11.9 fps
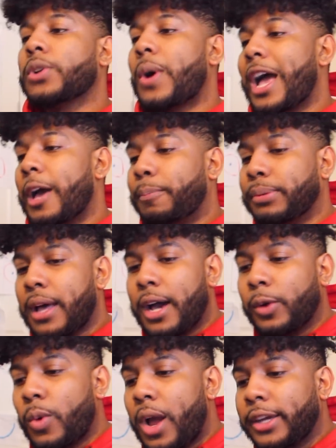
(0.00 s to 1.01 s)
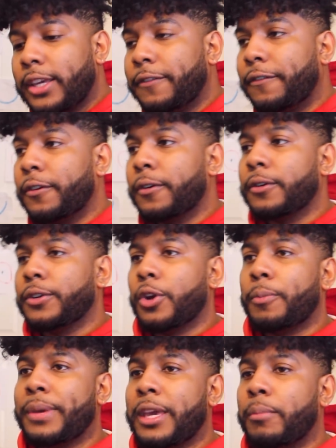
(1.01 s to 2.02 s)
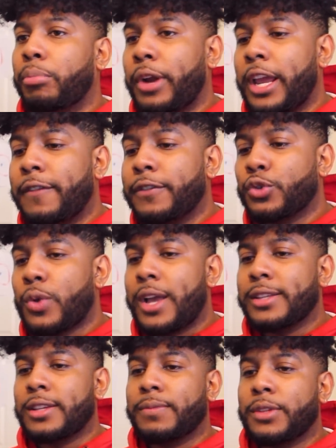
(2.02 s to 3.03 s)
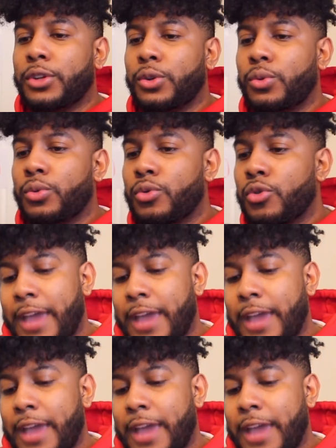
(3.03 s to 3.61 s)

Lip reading: So I applaud Rocky for, you know, being brave and trying something new.